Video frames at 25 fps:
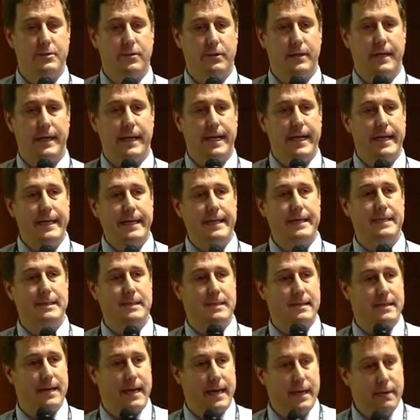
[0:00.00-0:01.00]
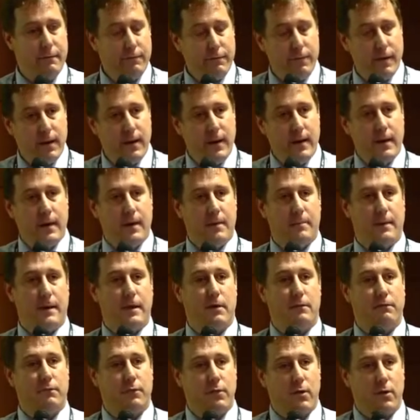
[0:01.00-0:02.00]
So in the end, it is safe. But
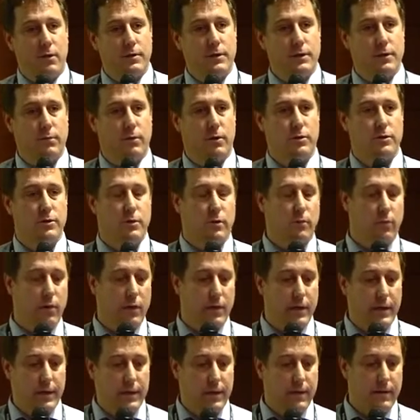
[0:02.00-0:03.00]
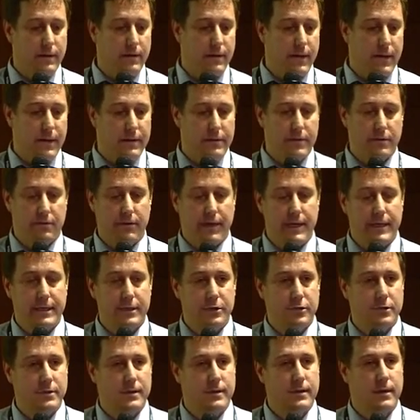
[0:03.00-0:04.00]
of course, you want to avoid the
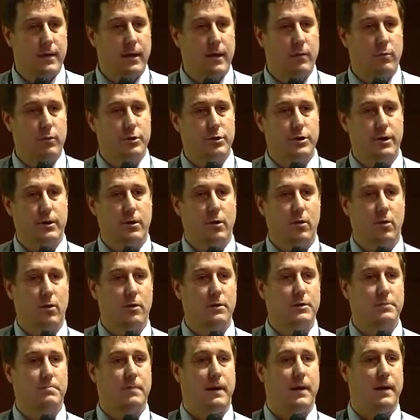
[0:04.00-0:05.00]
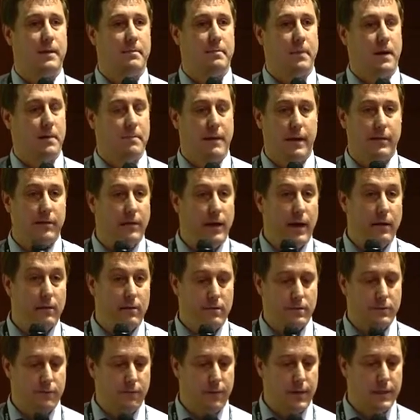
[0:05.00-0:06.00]
iterations which are caused by manual
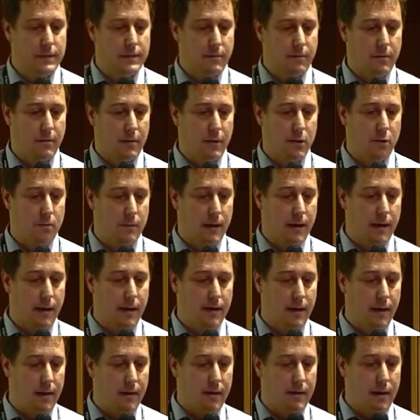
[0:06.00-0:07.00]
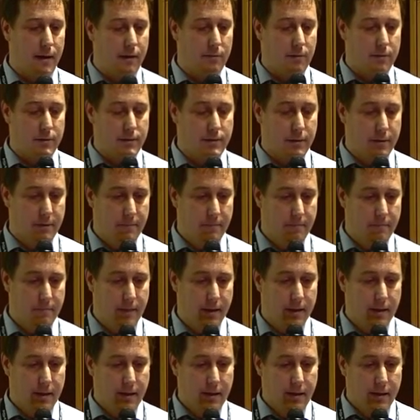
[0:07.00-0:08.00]
errors, for example, by human errors.
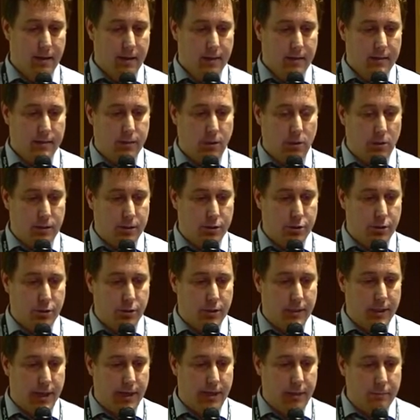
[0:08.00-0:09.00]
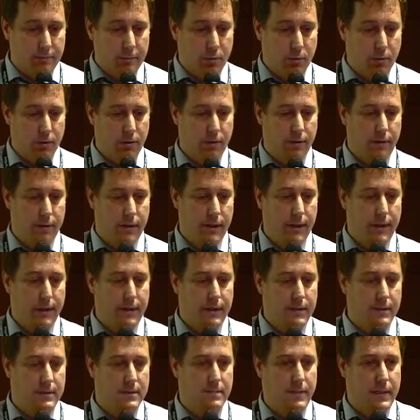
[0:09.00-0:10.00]
So it should help you with
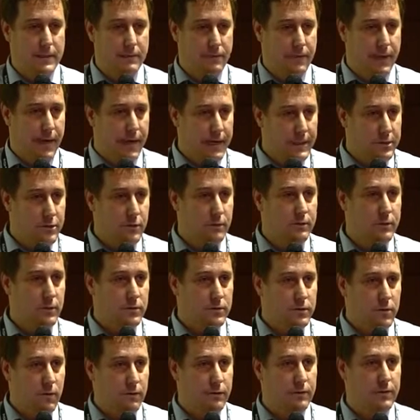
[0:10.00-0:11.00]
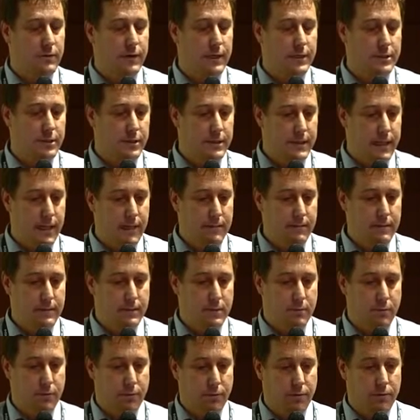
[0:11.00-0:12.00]
the specification of those configuration
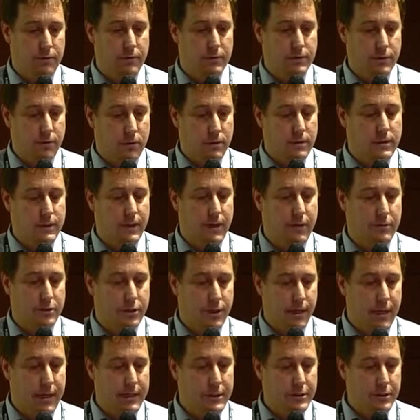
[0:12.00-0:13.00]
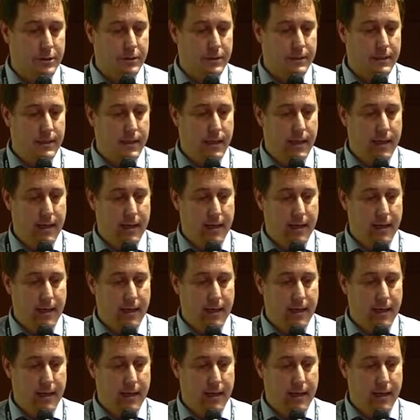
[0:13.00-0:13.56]
tables, with resource negotiations,